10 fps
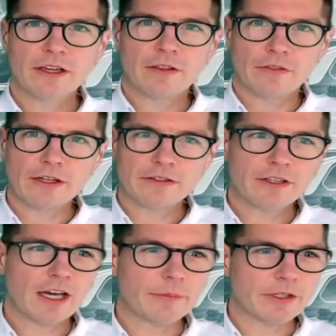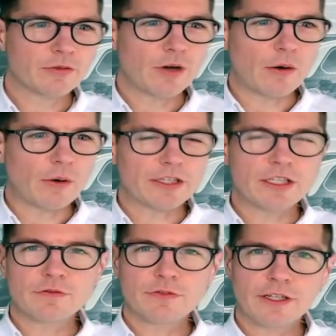then coming to our key
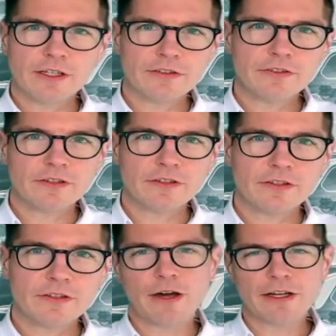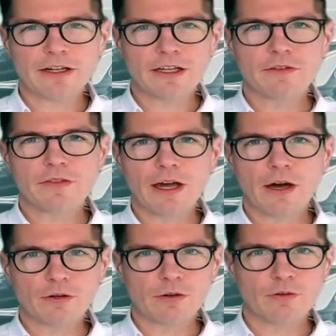figures, and finally, the
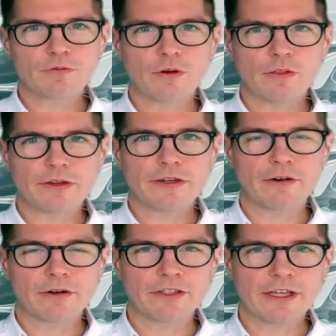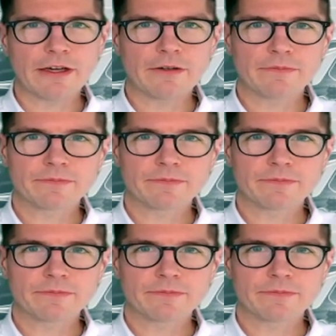outlook for the current year.